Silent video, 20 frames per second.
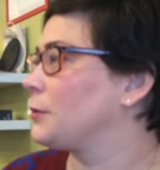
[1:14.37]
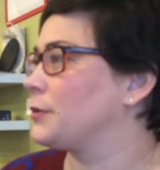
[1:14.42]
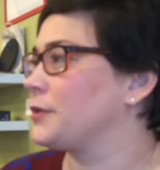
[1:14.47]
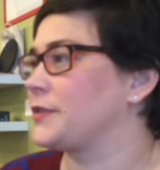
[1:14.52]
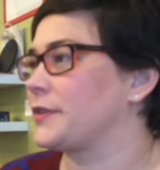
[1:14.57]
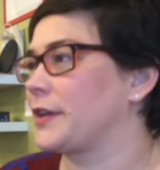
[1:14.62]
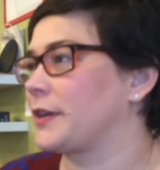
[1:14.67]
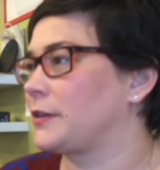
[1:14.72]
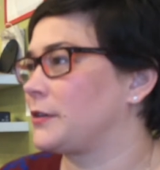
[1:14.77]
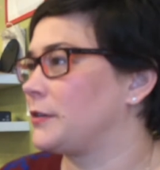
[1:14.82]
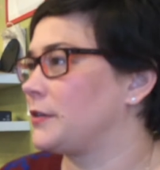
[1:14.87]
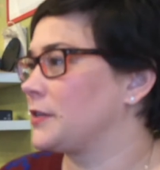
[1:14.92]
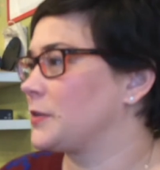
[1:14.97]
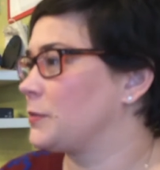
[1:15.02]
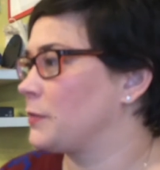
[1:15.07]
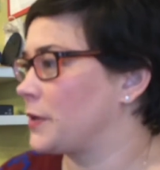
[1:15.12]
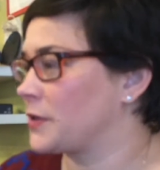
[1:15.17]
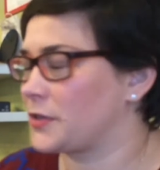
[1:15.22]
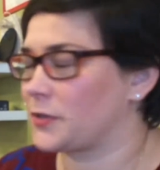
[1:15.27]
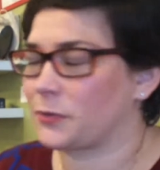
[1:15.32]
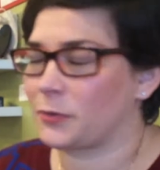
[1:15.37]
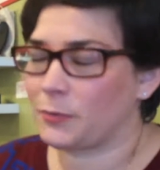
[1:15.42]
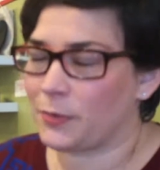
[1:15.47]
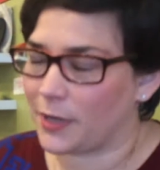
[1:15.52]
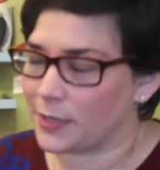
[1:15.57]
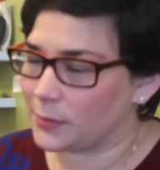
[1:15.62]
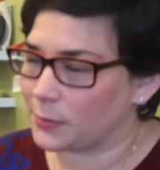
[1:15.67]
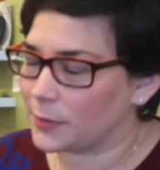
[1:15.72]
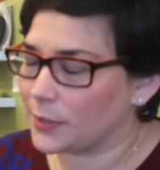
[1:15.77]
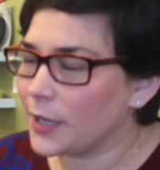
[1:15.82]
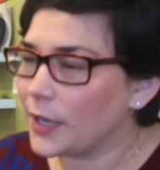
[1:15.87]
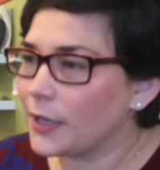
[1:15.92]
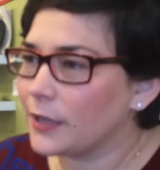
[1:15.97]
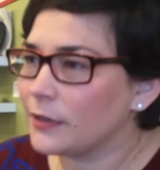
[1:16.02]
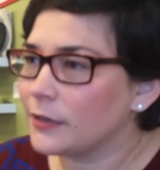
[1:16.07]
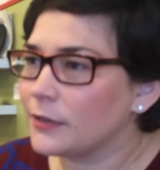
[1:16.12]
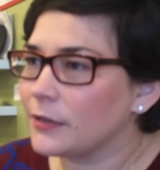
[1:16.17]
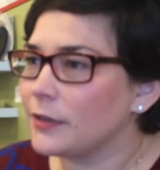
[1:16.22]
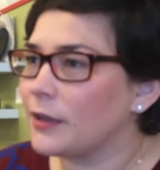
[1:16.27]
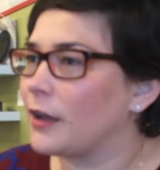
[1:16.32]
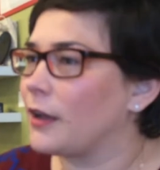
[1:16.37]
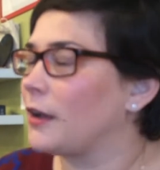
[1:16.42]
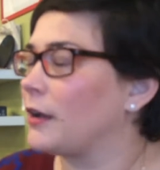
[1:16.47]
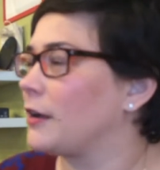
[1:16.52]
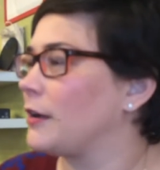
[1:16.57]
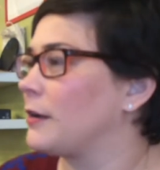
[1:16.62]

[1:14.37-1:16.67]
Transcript: We recycle as much as we possibly can.